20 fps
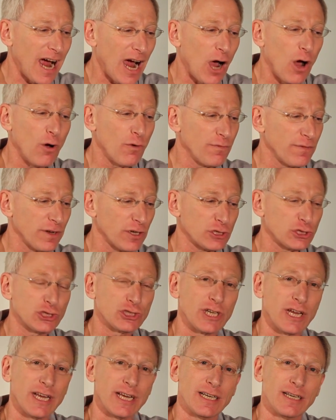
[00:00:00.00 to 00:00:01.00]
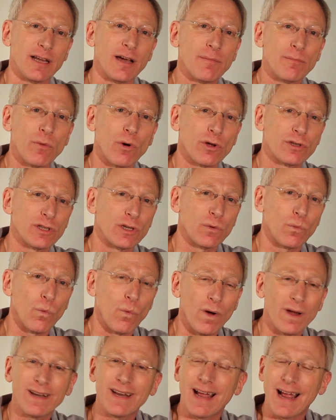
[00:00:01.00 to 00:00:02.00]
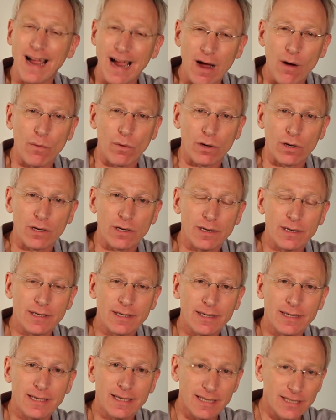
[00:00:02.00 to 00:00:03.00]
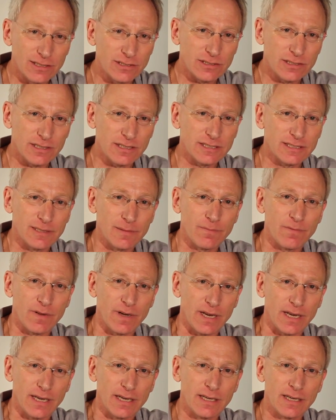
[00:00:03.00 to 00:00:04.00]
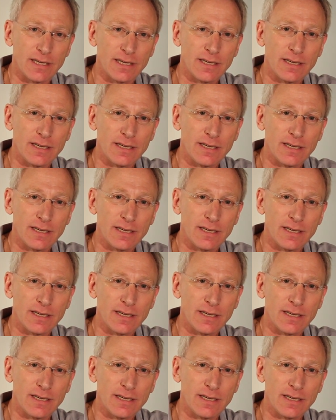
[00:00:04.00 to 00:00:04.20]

Auferstehen, more than 1 hour into the symphony,